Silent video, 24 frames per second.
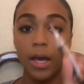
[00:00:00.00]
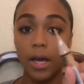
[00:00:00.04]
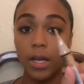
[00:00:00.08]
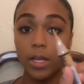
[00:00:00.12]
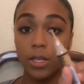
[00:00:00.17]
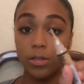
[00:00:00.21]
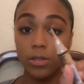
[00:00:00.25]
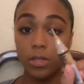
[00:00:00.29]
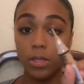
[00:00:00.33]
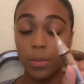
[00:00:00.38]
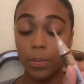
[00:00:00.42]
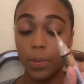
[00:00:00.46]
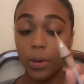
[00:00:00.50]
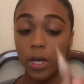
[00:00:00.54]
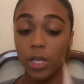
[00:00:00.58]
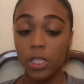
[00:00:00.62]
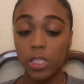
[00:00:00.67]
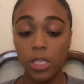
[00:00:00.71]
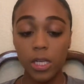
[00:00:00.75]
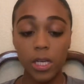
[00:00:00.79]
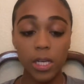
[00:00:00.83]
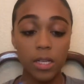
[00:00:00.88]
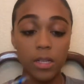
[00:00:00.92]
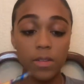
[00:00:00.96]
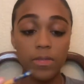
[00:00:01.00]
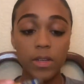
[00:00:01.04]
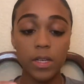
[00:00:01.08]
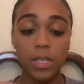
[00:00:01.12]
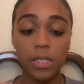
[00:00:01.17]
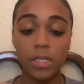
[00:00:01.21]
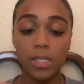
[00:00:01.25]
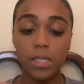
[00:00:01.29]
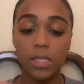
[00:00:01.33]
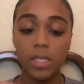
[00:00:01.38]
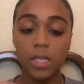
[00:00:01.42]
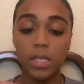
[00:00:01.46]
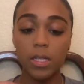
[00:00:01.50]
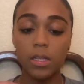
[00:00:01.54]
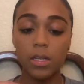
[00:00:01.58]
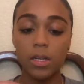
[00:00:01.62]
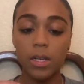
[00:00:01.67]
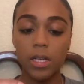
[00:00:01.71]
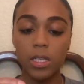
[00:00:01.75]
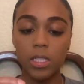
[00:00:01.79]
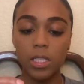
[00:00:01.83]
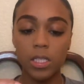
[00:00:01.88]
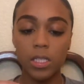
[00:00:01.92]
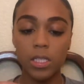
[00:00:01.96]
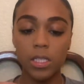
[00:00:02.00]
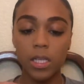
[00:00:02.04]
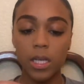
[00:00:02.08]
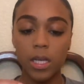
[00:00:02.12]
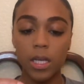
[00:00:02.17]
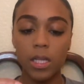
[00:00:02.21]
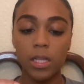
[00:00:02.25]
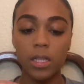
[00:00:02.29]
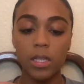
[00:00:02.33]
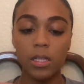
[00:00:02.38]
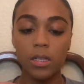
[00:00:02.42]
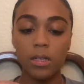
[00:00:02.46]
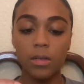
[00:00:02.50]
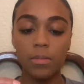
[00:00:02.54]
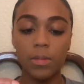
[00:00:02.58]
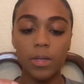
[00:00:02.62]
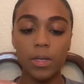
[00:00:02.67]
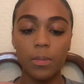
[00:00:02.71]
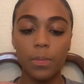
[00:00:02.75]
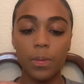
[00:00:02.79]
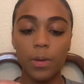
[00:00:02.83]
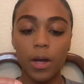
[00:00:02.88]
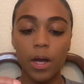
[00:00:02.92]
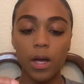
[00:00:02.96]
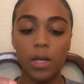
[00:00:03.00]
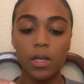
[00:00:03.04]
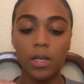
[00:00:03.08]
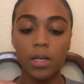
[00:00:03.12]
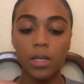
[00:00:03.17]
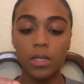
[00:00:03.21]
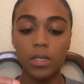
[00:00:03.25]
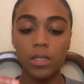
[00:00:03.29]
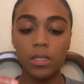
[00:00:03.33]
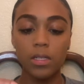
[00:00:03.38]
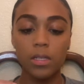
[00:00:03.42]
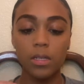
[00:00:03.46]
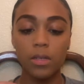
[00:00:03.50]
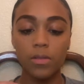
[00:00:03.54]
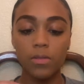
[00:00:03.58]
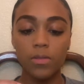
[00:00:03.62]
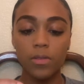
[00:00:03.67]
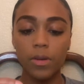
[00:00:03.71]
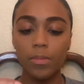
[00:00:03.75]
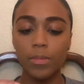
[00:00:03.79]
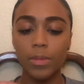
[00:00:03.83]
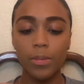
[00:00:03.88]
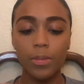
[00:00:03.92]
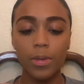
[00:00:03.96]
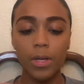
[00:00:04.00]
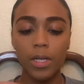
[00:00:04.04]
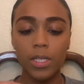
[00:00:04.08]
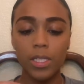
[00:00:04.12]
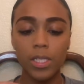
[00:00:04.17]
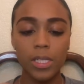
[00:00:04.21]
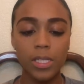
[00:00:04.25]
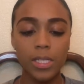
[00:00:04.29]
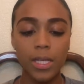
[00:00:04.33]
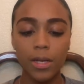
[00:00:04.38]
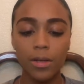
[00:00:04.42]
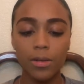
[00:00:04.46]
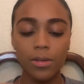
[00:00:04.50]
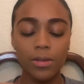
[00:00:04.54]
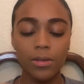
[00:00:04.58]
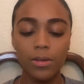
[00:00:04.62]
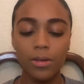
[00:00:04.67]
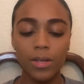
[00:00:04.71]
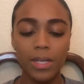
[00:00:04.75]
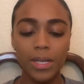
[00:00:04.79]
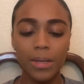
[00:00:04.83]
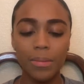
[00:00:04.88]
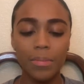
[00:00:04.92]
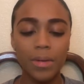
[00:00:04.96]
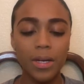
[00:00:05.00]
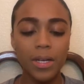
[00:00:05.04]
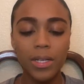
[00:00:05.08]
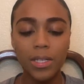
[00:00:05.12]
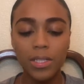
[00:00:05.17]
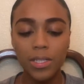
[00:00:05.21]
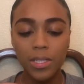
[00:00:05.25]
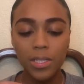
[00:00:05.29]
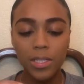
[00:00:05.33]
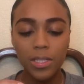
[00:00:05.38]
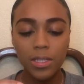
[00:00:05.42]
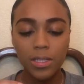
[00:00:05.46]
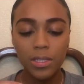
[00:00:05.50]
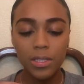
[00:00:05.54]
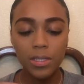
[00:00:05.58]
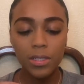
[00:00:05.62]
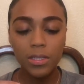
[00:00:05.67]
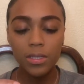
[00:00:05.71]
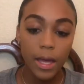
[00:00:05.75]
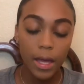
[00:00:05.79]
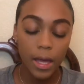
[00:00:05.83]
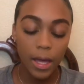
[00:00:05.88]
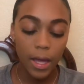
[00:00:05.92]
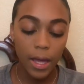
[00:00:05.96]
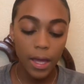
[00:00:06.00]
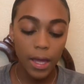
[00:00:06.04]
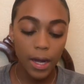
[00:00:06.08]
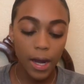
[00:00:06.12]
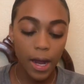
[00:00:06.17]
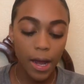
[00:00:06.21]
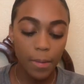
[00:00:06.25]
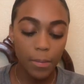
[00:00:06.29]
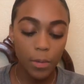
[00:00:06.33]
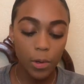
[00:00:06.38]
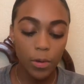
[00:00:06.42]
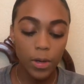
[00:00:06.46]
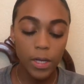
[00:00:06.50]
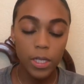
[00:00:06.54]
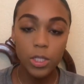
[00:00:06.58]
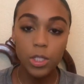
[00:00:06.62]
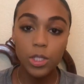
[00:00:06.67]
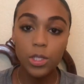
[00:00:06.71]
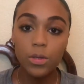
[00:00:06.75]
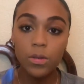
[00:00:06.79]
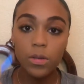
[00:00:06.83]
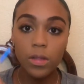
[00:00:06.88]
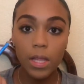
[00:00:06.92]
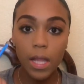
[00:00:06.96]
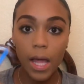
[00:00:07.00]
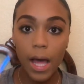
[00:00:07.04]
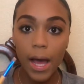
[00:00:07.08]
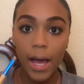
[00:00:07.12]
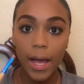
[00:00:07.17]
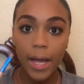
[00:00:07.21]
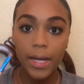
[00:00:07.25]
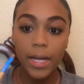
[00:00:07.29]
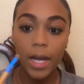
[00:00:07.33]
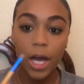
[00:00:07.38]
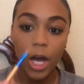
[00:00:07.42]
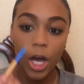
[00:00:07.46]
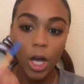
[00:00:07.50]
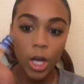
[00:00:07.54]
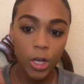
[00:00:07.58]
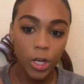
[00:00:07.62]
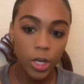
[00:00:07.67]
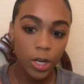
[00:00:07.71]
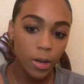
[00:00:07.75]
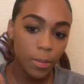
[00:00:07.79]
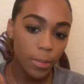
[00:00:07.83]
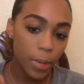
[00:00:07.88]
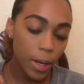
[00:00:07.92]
Use the brush end of the concealer and just get a little bit of product from the brush, because you don't need much. And I'm going to line under